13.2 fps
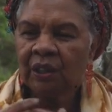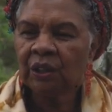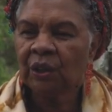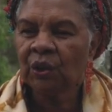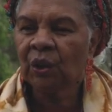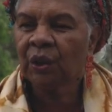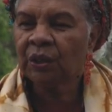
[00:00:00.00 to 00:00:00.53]

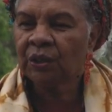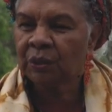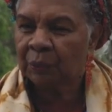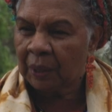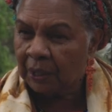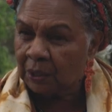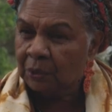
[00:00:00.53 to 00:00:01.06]
the knowledge
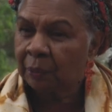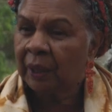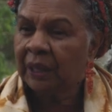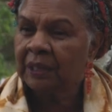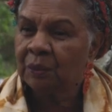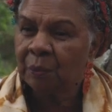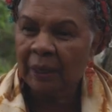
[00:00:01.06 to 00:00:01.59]
that is
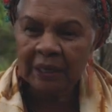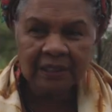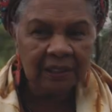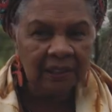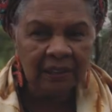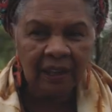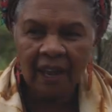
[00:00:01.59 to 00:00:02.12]
place based
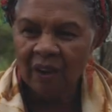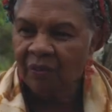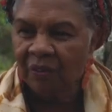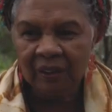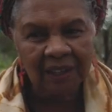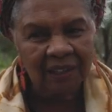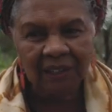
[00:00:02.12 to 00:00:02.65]
in
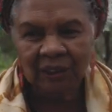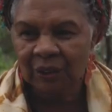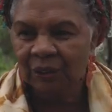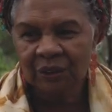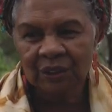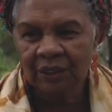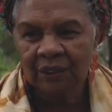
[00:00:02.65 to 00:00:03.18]
every other
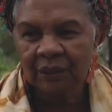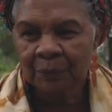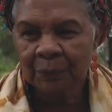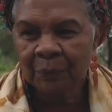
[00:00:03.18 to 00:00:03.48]
continent?